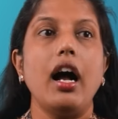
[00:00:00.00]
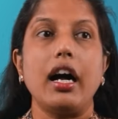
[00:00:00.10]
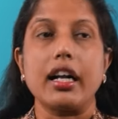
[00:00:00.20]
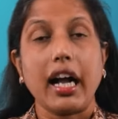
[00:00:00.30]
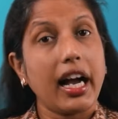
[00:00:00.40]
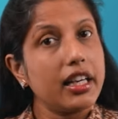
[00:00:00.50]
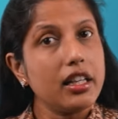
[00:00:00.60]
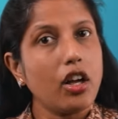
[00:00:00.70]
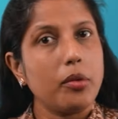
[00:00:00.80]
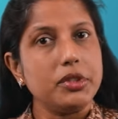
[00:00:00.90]
A
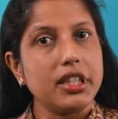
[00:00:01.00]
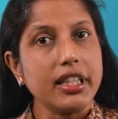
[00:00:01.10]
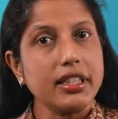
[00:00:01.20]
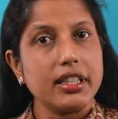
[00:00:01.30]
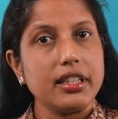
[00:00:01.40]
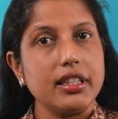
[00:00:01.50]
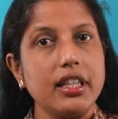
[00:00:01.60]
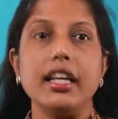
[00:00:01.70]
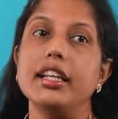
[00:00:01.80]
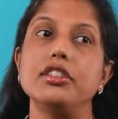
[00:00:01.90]
chiral object
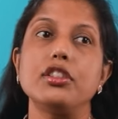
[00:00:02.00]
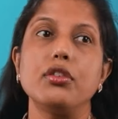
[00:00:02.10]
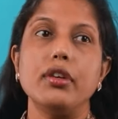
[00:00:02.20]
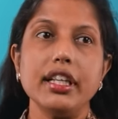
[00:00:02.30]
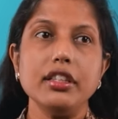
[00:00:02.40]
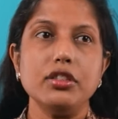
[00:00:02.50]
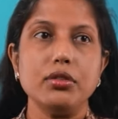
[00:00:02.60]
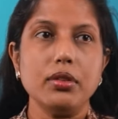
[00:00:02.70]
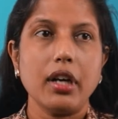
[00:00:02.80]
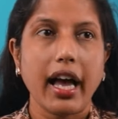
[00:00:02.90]
is going
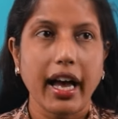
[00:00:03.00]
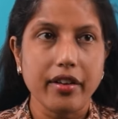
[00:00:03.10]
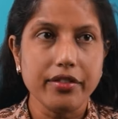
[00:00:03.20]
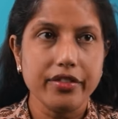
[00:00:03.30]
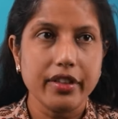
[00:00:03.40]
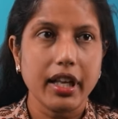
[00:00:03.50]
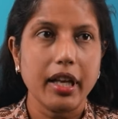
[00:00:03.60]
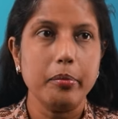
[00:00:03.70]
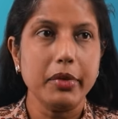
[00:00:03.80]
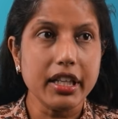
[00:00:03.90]
to have
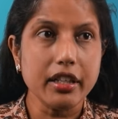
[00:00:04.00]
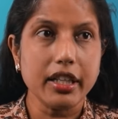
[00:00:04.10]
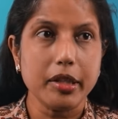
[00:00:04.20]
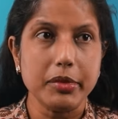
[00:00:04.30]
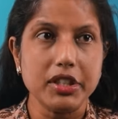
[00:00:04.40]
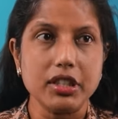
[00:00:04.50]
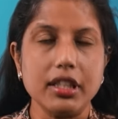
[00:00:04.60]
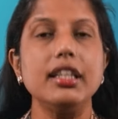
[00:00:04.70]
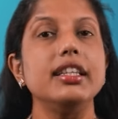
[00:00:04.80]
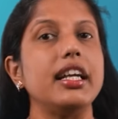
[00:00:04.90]
a mirror image
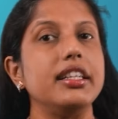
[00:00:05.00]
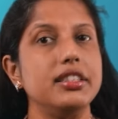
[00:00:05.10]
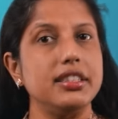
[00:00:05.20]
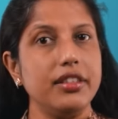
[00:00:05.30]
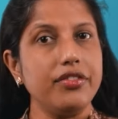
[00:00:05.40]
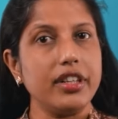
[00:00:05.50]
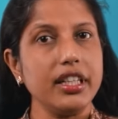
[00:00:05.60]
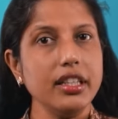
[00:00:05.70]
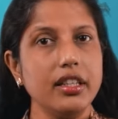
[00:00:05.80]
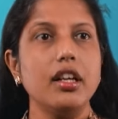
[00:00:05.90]
that is
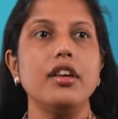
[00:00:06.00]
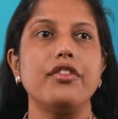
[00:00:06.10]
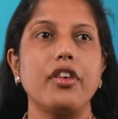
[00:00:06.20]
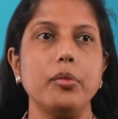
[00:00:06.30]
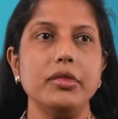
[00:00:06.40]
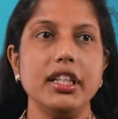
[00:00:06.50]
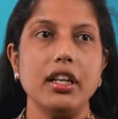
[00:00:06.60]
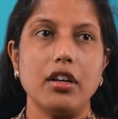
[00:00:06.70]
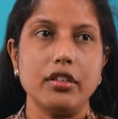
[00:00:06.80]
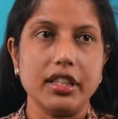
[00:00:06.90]
different from the
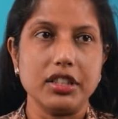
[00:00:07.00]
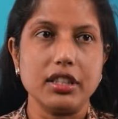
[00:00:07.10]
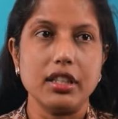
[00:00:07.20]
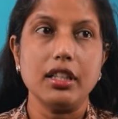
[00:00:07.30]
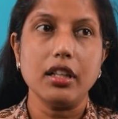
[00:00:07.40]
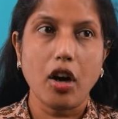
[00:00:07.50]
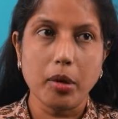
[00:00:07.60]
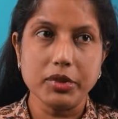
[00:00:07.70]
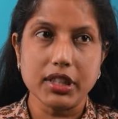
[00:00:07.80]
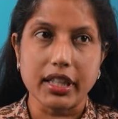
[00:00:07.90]
original
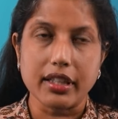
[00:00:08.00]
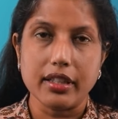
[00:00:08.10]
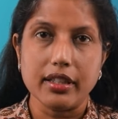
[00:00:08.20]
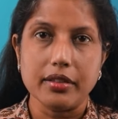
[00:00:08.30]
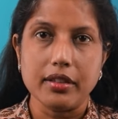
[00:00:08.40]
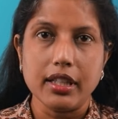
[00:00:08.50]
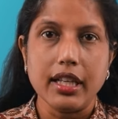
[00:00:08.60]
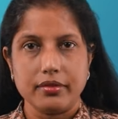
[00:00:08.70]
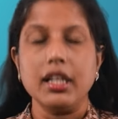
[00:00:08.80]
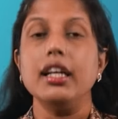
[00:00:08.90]
object.
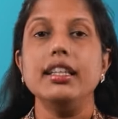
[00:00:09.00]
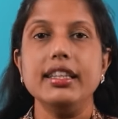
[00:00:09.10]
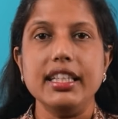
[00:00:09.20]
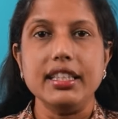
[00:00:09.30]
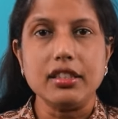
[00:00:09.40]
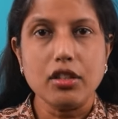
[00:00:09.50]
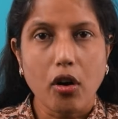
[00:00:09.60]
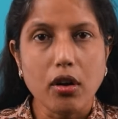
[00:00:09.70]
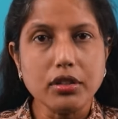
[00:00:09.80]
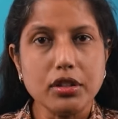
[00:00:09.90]
These
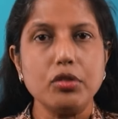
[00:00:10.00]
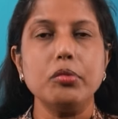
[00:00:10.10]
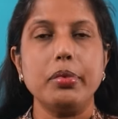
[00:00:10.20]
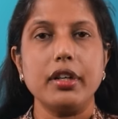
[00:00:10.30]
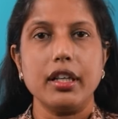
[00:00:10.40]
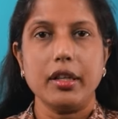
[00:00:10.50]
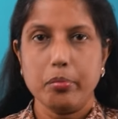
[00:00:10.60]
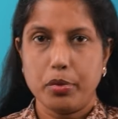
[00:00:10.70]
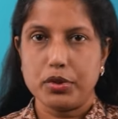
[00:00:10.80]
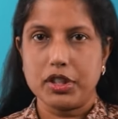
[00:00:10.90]

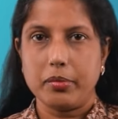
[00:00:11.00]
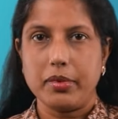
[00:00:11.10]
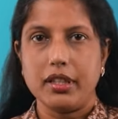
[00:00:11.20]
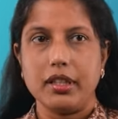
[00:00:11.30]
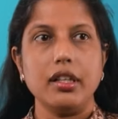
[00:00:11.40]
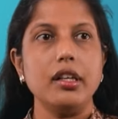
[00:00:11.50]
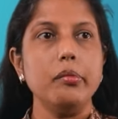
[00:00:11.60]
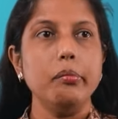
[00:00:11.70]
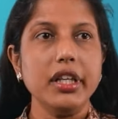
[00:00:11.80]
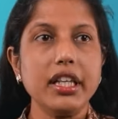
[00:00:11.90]
non-superimposable
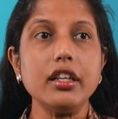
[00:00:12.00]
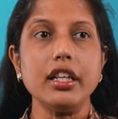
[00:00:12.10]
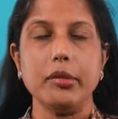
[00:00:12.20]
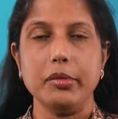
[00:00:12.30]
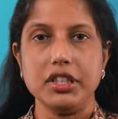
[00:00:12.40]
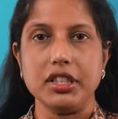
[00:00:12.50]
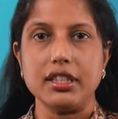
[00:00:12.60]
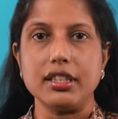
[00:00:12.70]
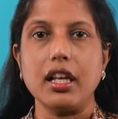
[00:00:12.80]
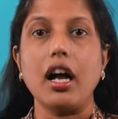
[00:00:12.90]
mirror
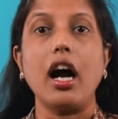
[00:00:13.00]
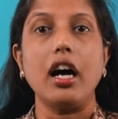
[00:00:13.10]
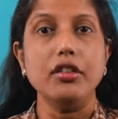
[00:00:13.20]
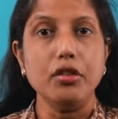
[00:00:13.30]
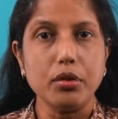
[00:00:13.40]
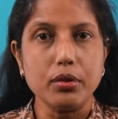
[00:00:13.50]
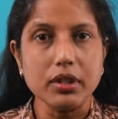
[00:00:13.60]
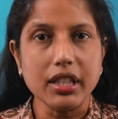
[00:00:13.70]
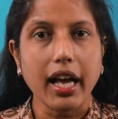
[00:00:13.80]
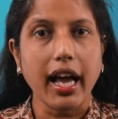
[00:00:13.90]
images are
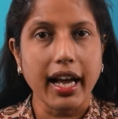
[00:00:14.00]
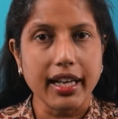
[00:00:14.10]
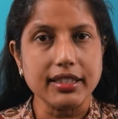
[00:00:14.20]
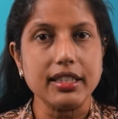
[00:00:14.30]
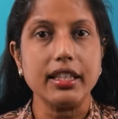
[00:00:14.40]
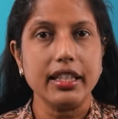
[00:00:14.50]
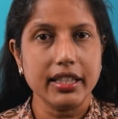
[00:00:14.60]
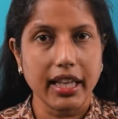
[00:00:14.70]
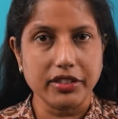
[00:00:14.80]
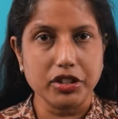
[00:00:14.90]
known as
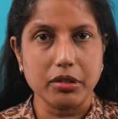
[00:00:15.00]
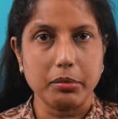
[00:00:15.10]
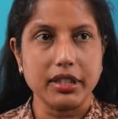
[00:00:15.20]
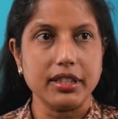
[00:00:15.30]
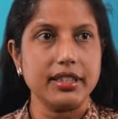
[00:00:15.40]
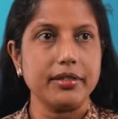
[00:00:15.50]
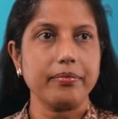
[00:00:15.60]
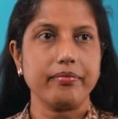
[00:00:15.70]
enantiomers.